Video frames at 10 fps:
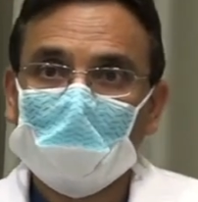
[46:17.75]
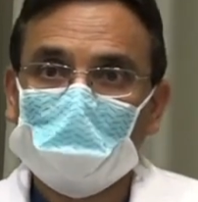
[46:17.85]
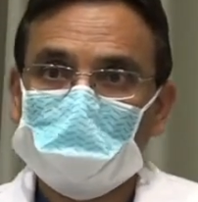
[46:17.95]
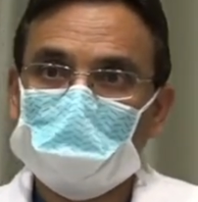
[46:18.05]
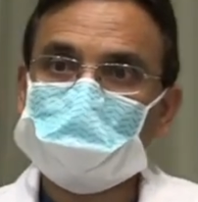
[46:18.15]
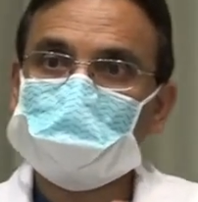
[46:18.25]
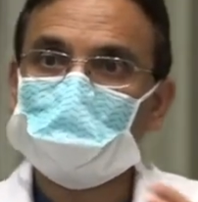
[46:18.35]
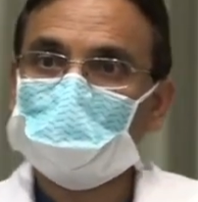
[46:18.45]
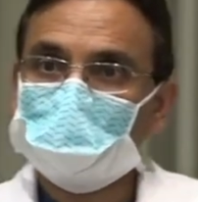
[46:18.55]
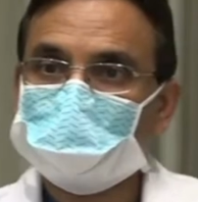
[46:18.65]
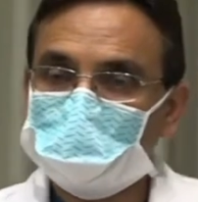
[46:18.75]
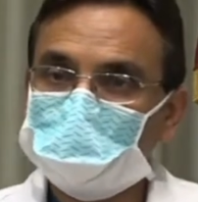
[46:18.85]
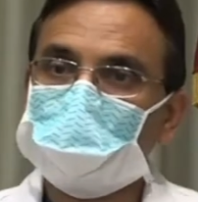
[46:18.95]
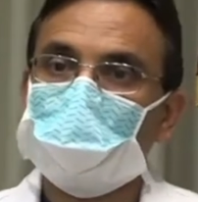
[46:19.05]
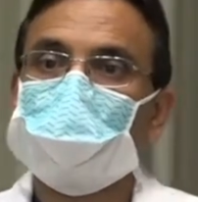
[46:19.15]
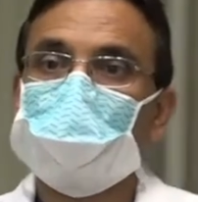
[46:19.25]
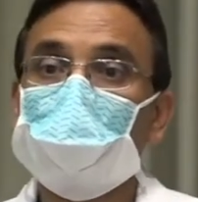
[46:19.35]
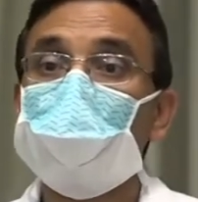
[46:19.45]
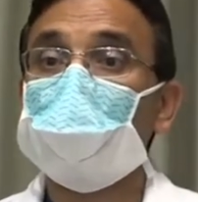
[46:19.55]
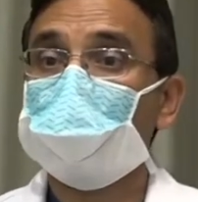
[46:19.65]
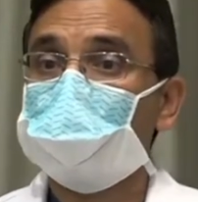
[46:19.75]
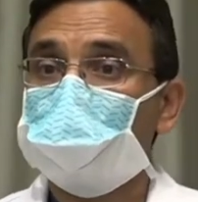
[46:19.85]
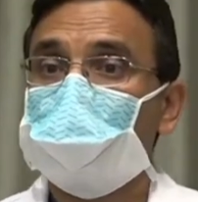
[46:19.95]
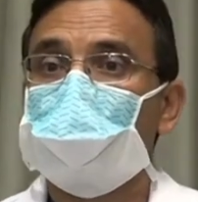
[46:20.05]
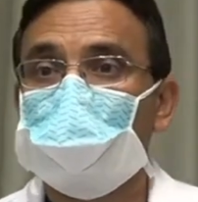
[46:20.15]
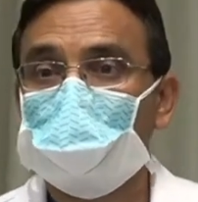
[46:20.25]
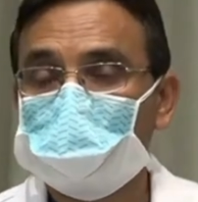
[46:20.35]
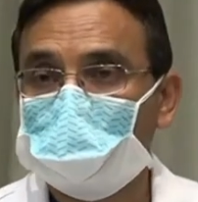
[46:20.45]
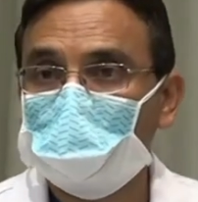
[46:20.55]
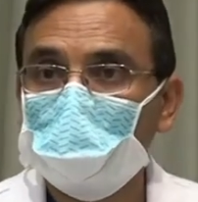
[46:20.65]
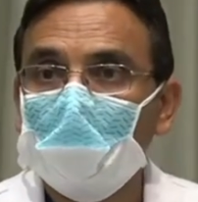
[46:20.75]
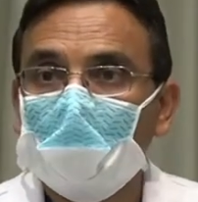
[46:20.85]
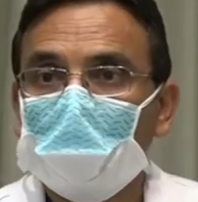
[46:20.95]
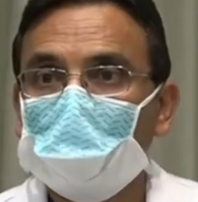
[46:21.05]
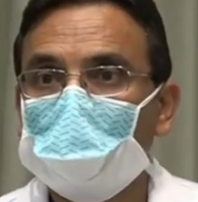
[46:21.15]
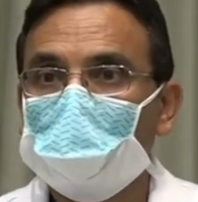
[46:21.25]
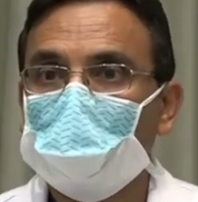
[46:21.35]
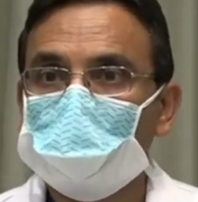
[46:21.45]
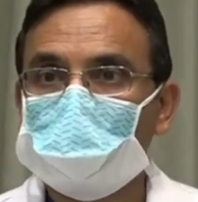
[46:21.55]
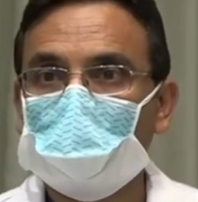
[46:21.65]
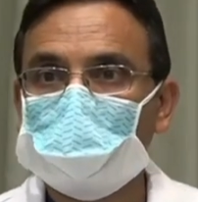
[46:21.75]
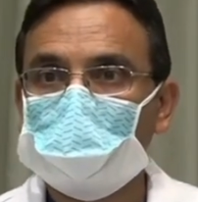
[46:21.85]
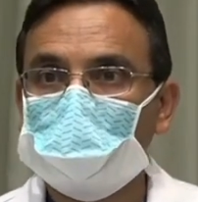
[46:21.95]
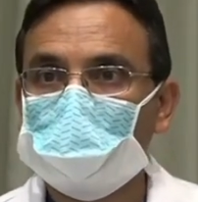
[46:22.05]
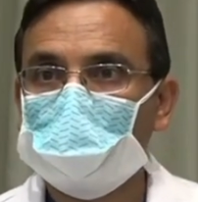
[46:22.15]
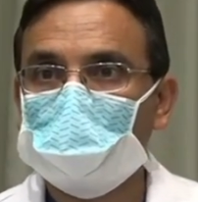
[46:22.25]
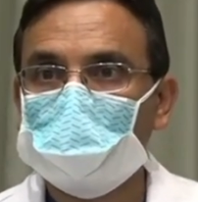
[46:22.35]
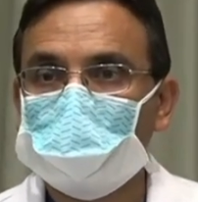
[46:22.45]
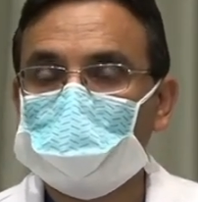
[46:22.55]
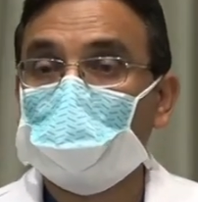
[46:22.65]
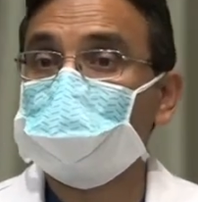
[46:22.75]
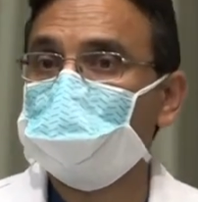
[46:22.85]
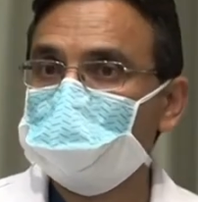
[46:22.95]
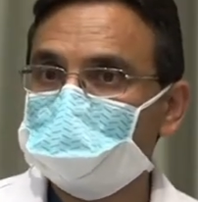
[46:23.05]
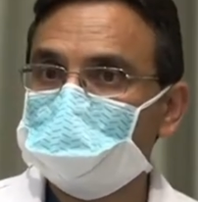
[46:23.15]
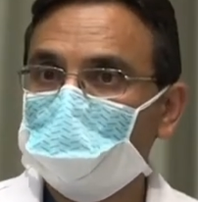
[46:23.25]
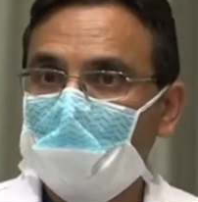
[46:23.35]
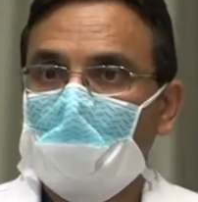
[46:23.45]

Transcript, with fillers: And once that has healed enough, then we can fit for a, a, a proper uh, prosthesis.